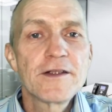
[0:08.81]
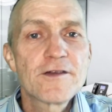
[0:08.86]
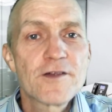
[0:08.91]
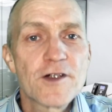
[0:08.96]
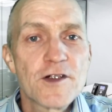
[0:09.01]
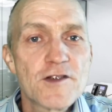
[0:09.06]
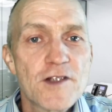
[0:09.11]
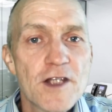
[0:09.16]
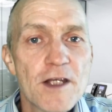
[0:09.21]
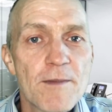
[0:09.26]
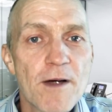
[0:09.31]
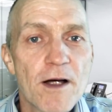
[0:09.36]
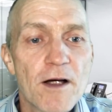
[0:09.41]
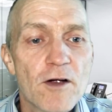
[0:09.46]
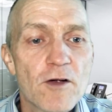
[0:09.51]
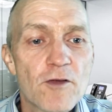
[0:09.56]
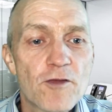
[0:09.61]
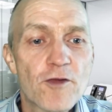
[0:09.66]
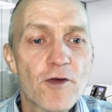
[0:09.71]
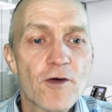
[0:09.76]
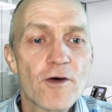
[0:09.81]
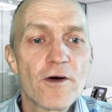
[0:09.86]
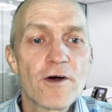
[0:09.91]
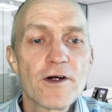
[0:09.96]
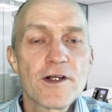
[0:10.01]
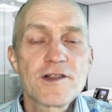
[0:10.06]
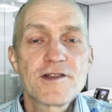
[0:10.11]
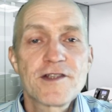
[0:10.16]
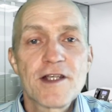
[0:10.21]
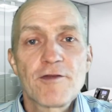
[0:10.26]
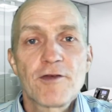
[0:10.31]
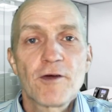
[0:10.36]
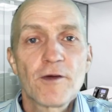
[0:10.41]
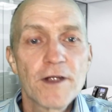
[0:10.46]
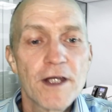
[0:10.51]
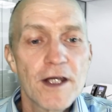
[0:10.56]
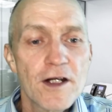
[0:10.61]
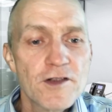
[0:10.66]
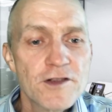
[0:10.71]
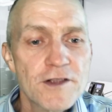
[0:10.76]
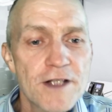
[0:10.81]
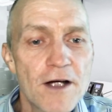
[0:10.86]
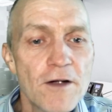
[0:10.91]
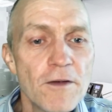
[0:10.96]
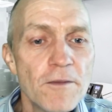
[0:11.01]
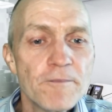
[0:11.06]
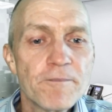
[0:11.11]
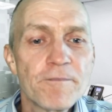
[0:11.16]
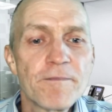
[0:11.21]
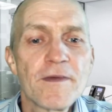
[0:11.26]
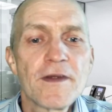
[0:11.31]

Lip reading: Tresiba for several years now.